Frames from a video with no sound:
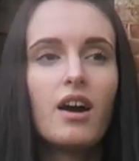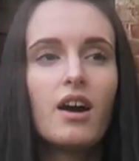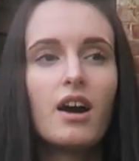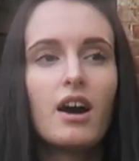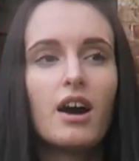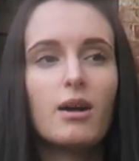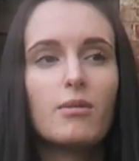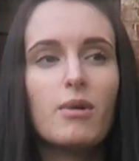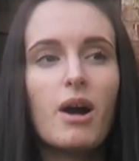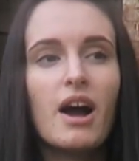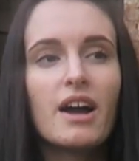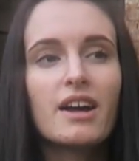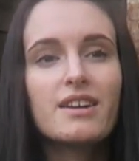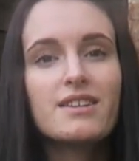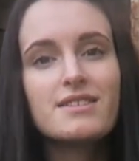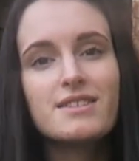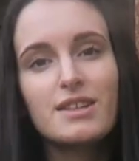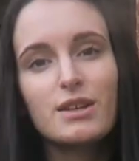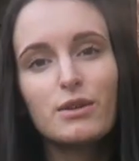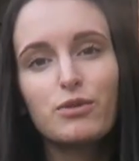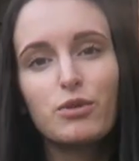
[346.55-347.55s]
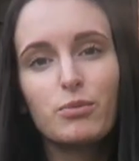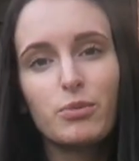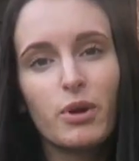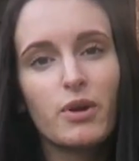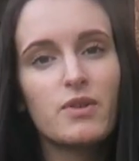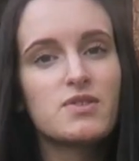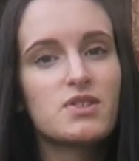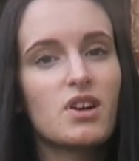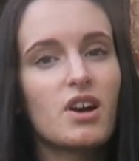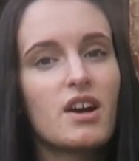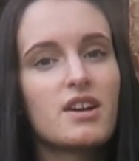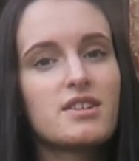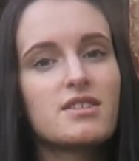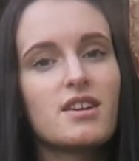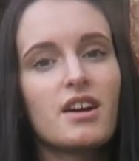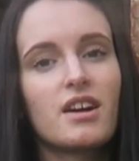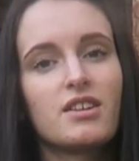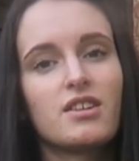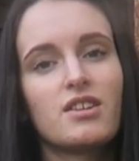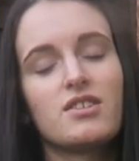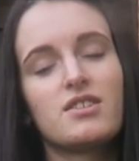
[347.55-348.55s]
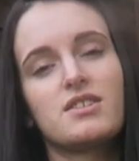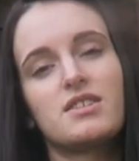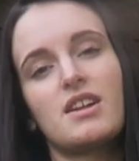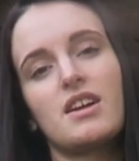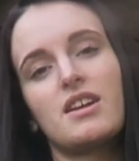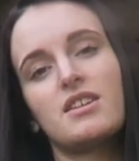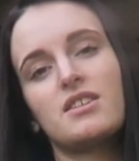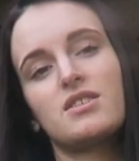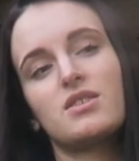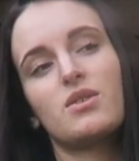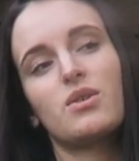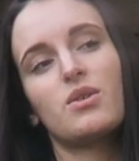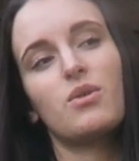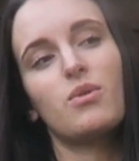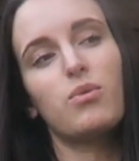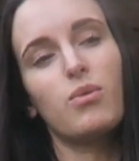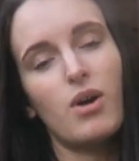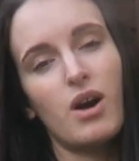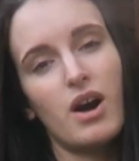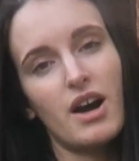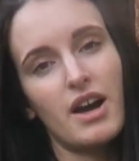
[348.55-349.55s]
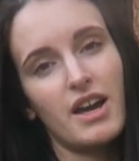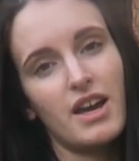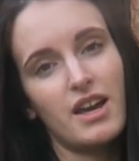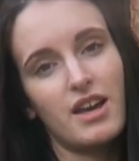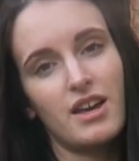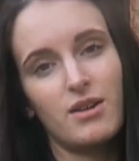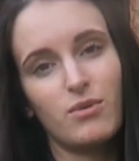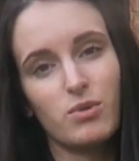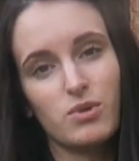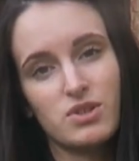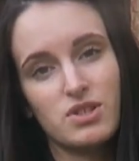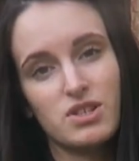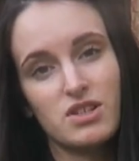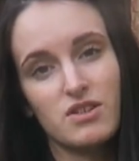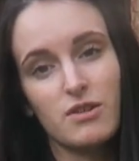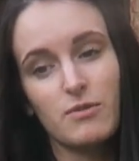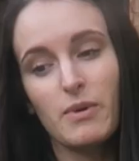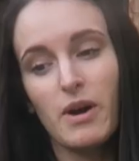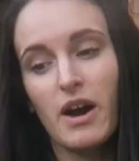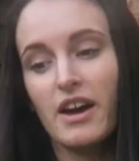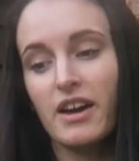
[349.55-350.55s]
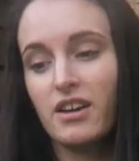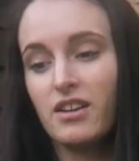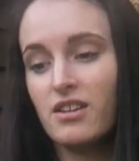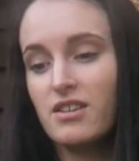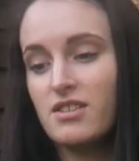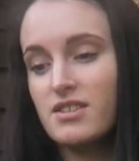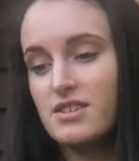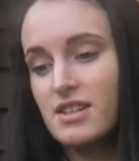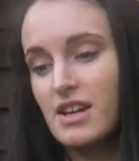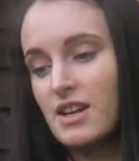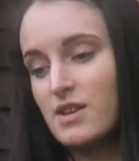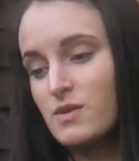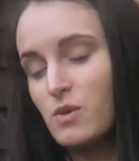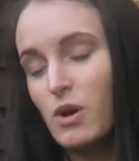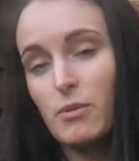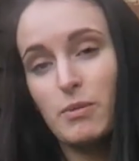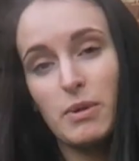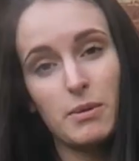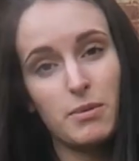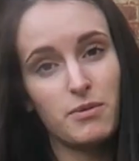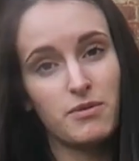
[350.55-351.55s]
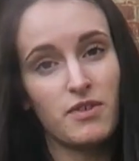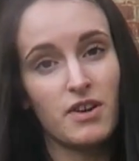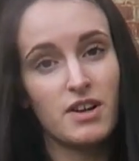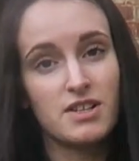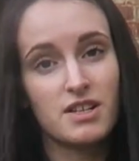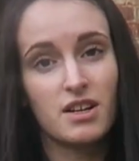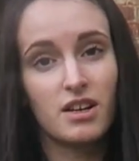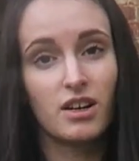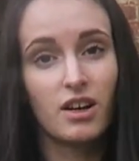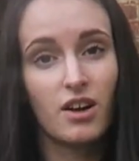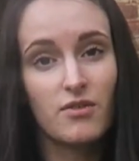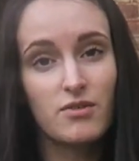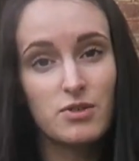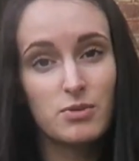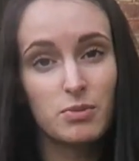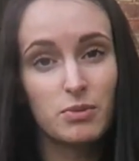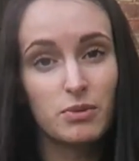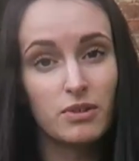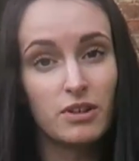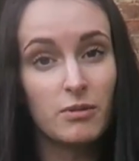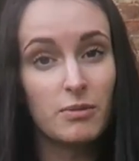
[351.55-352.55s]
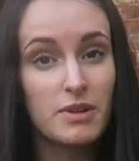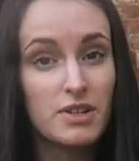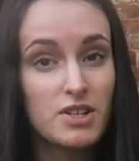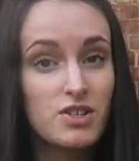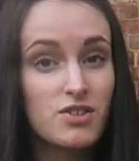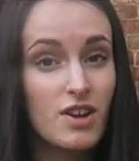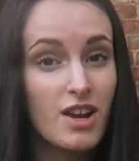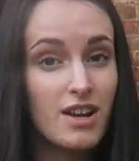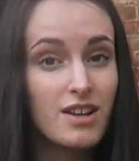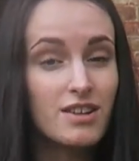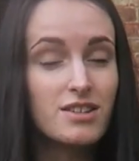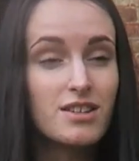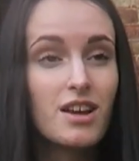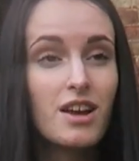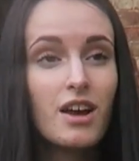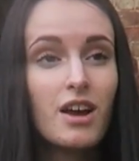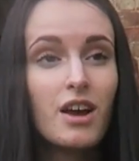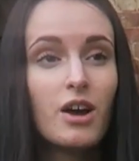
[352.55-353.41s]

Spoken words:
I can see it from both sides. I can understand why he wants to do it, but I can understand why people find it uncomfortable and a bit strange.